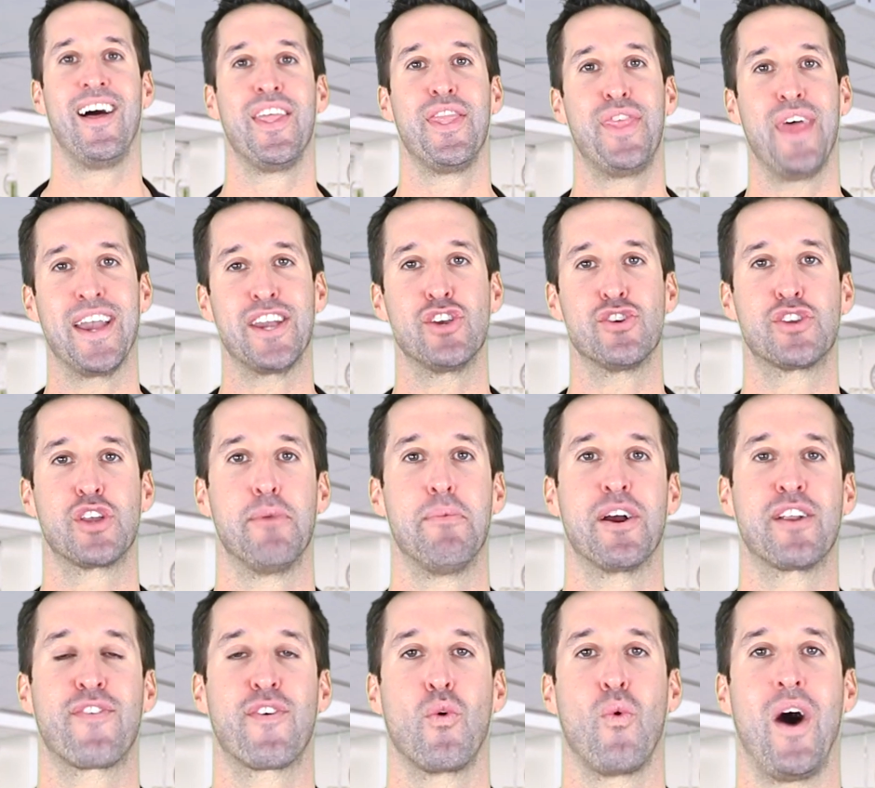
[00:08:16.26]
Thank you so
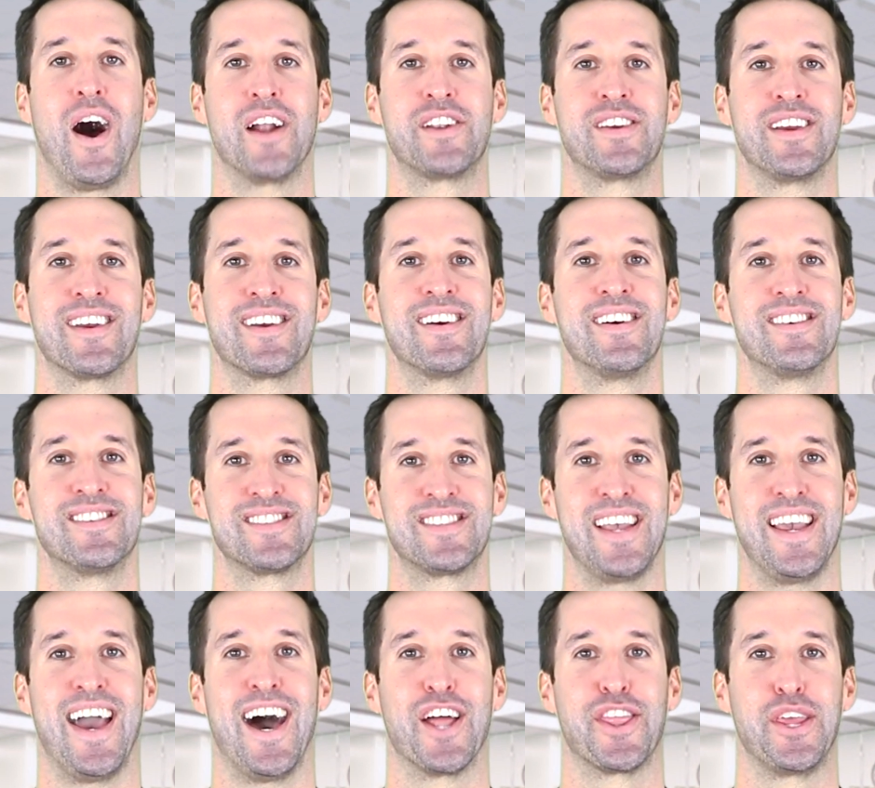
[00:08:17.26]
much for watching.
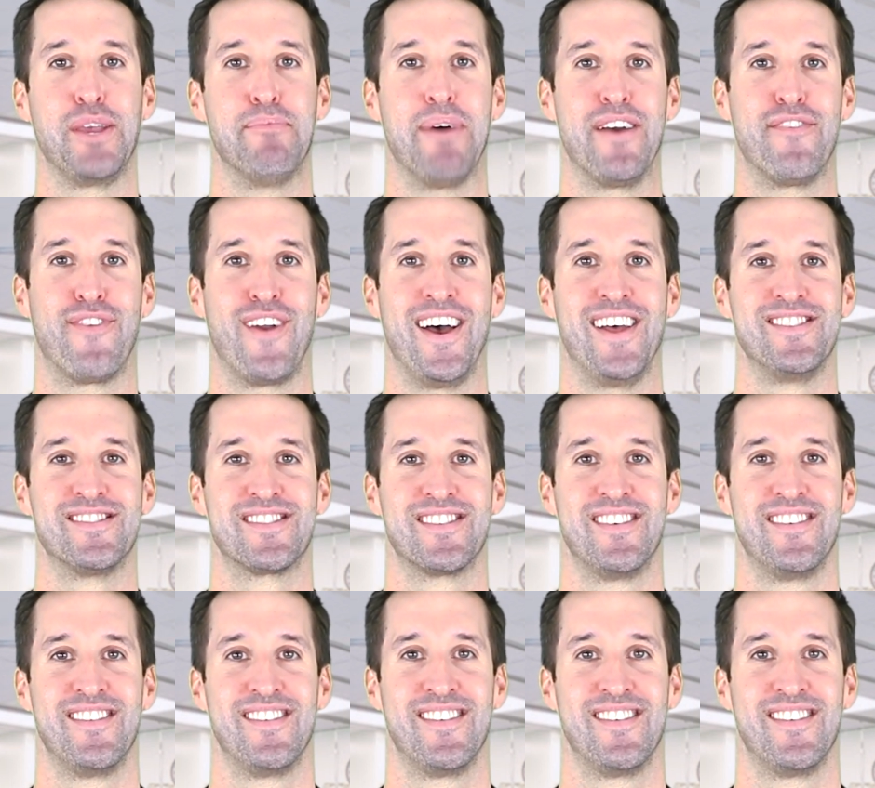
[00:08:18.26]
Stay healthy, my friends.